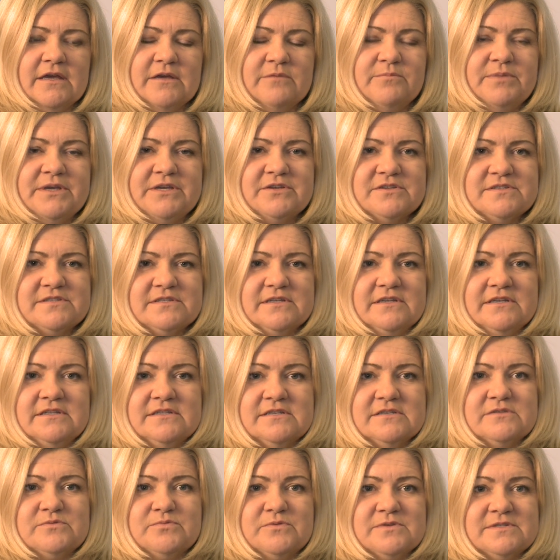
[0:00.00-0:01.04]
because
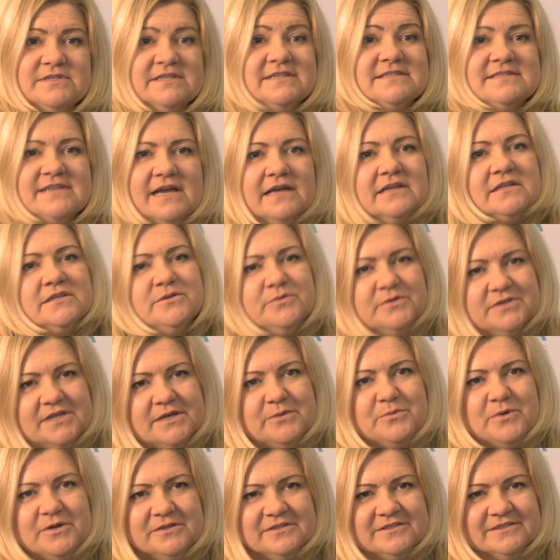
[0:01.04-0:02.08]
this was exactly what I
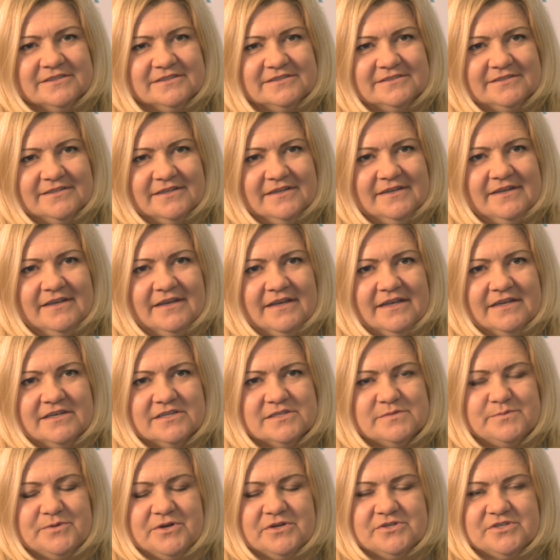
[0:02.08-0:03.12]
wanted in
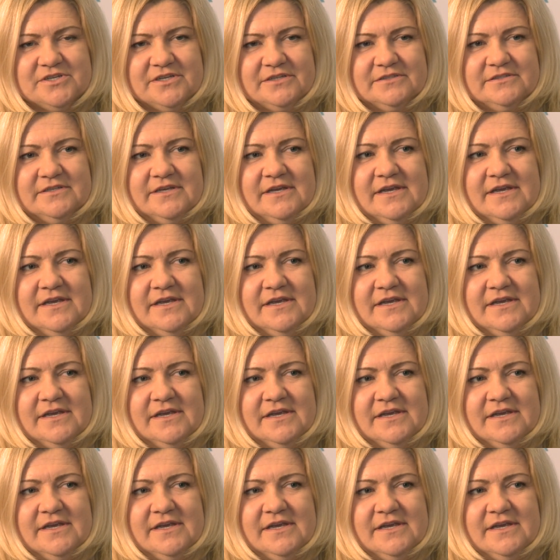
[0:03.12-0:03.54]
this project.